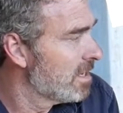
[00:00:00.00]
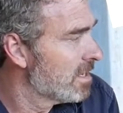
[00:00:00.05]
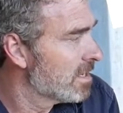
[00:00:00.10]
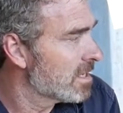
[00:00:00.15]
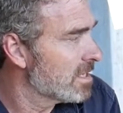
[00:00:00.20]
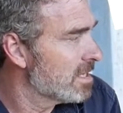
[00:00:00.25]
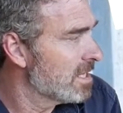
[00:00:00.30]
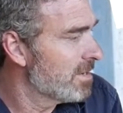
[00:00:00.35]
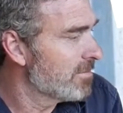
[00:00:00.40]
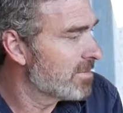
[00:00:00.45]

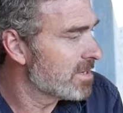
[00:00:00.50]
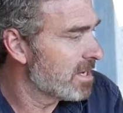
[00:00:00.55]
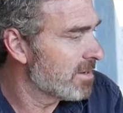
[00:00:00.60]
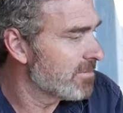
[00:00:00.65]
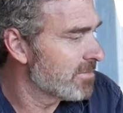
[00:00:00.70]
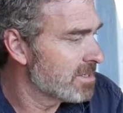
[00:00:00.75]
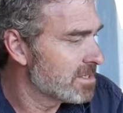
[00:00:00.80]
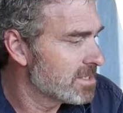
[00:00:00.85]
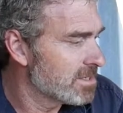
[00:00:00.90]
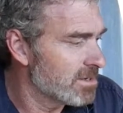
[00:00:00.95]
clamp it
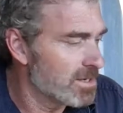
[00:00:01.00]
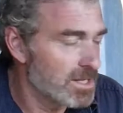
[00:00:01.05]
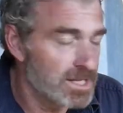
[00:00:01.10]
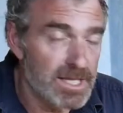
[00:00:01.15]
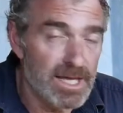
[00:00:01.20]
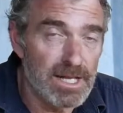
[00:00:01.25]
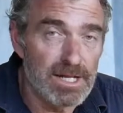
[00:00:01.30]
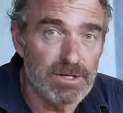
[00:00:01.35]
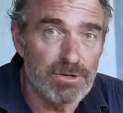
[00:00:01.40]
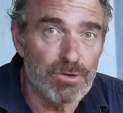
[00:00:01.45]
up so I could
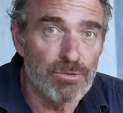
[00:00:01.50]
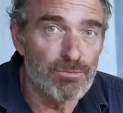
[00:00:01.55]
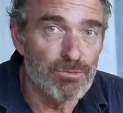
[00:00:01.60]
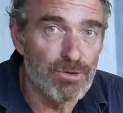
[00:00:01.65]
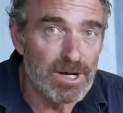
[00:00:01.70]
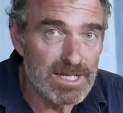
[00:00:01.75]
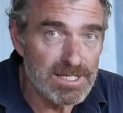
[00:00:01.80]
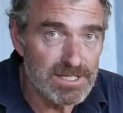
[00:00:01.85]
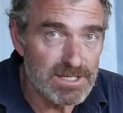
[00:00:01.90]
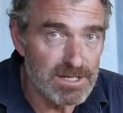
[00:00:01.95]
get it
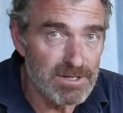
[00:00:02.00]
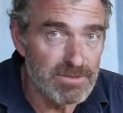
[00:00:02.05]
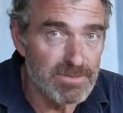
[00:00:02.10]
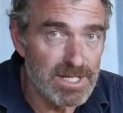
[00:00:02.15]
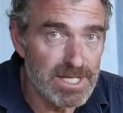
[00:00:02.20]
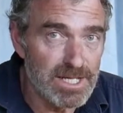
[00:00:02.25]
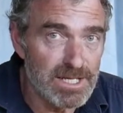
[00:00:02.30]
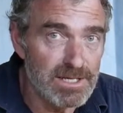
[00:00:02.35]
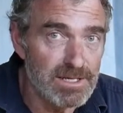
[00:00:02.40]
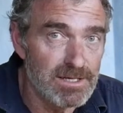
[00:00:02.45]

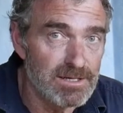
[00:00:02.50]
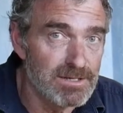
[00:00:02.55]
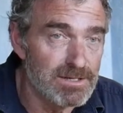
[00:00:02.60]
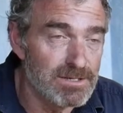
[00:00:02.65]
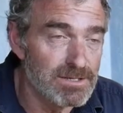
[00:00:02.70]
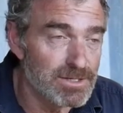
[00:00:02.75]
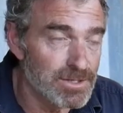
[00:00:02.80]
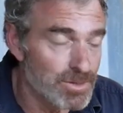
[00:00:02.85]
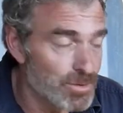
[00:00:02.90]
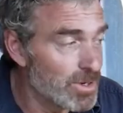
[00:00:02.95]
reasonably
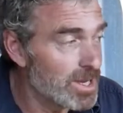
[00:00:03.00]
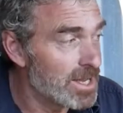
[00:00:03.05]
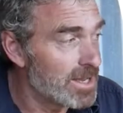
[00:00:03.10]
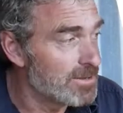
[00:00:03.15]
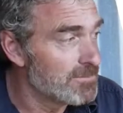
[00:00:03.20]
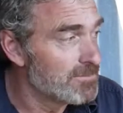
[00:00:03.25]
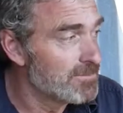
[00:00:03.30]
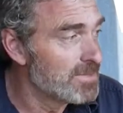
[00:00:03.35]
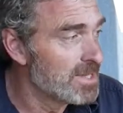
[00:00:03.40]
square.